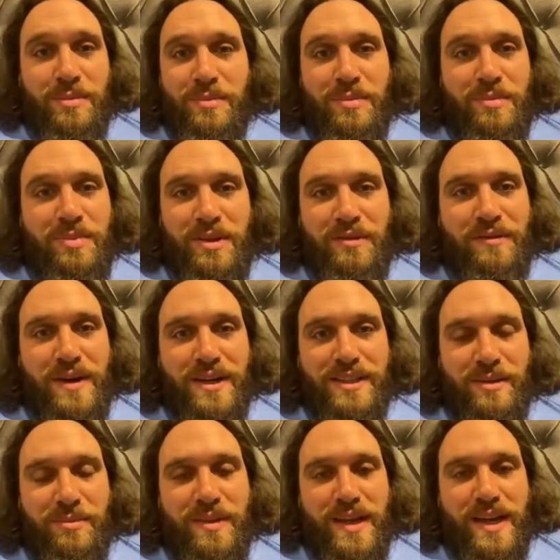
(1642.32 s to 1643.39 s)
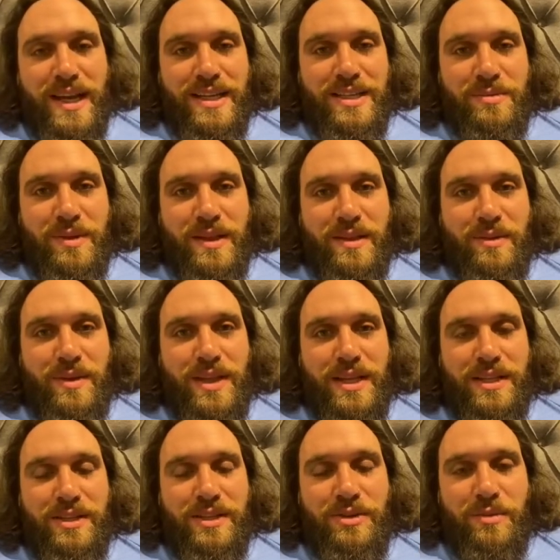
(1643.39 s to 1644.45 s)
But the fucked up thing is, but when they
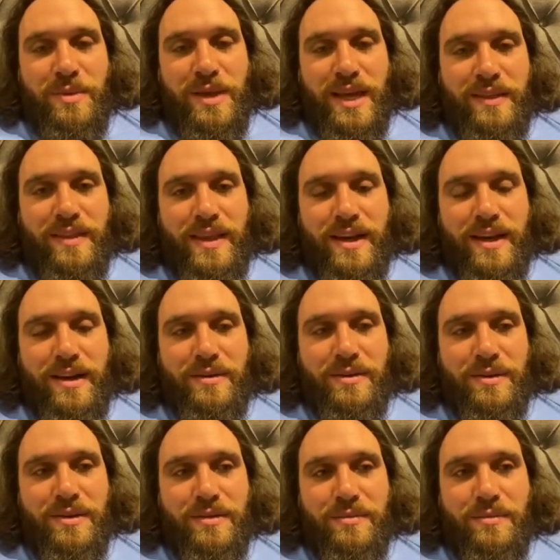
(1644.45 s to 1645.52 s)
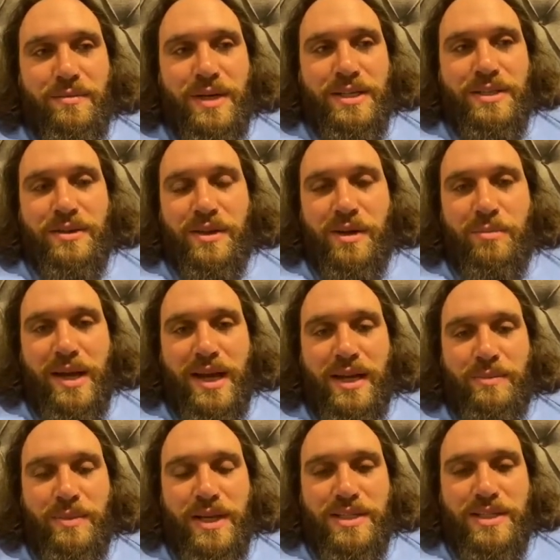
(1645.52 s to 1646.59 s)
took me in there, my two other
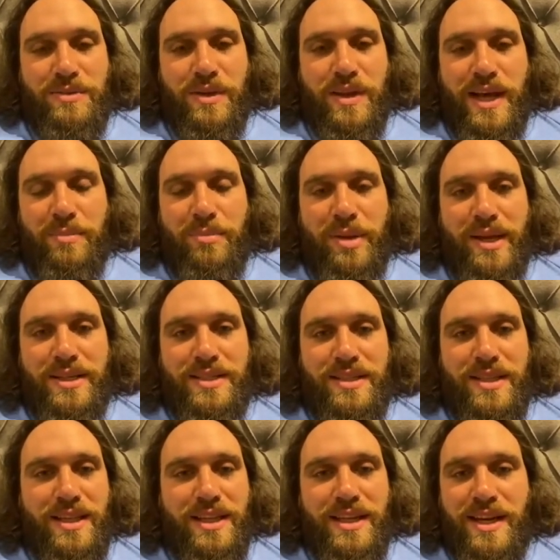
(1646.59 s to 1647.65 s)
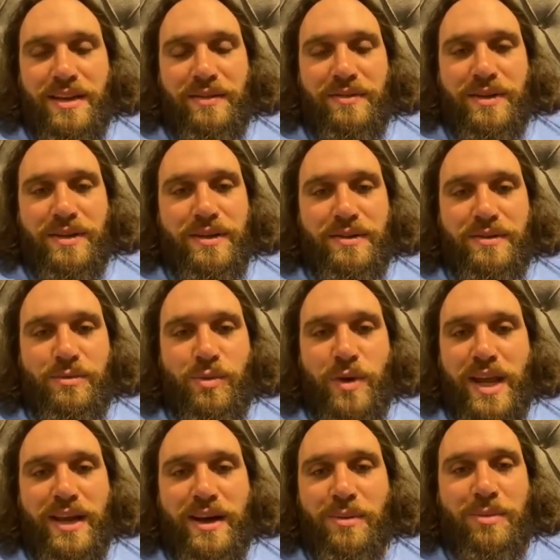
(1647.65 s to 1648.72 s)
bandmates were that pissed that they didn't even
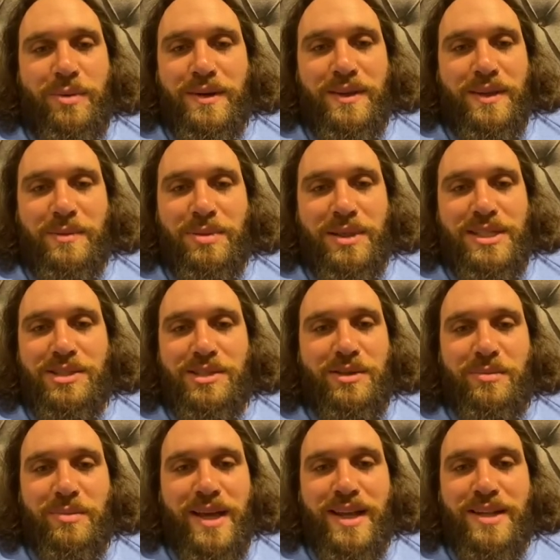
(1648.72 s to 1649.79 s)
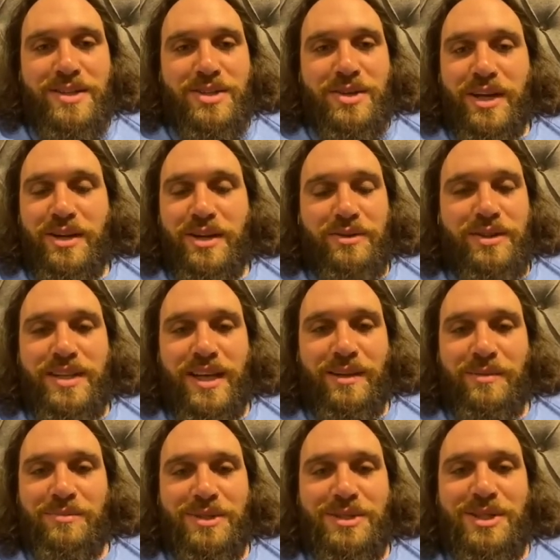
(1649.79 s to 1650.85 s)
wake up when the police took me in, so I couldn't tell
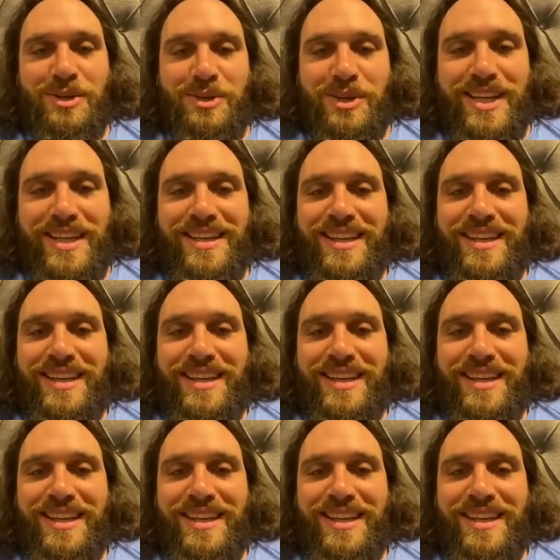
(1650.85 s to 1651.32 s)
them the story.